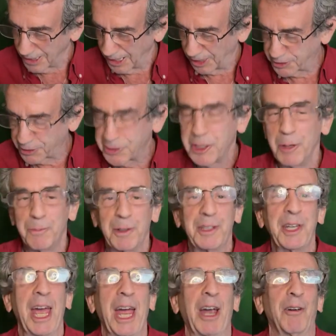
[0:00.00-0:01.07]
It's
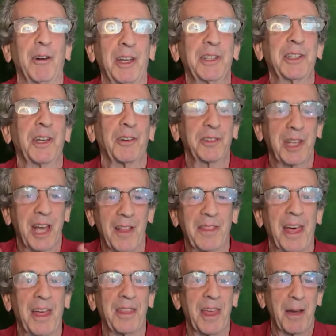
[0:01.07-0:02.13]
Jupiterian, so it's
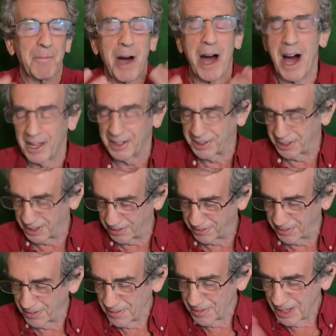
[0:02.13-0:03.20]
got that
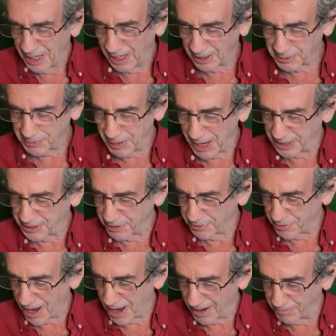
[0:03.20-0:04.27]
positive,
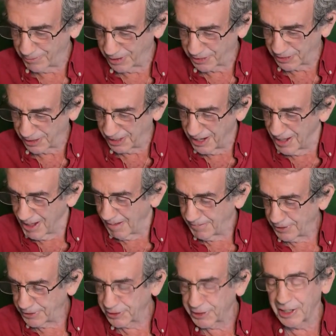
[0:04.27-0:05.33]
expansive vibe with it.
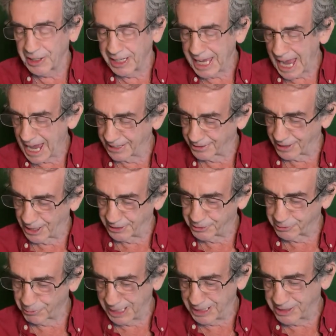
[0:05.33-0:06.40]
And this is going to
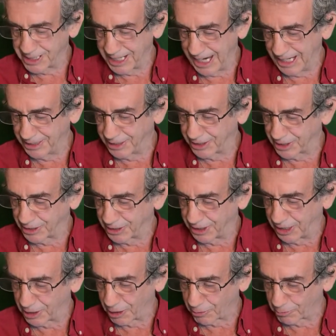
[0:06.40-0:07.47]
catalyze great changes
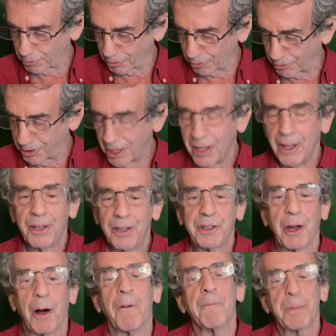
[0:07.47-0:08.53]
in our world.
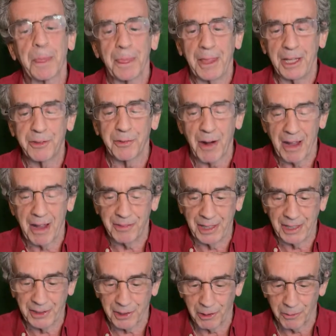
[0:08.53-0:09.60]
So these 5
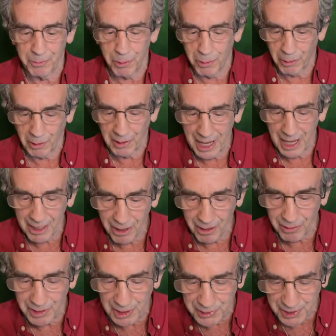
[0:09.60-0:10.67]
things are important.
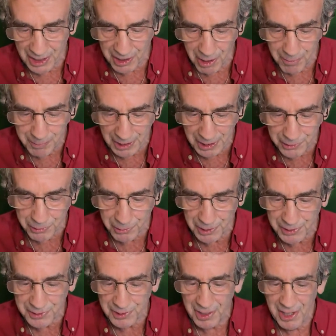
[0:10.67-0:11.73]
Hello, Lisa. Hello,
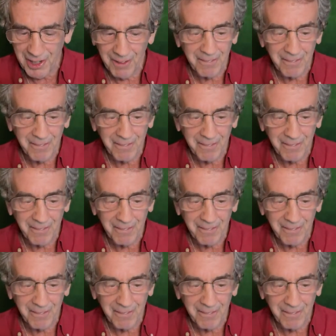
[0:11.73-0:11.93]
Beatrice.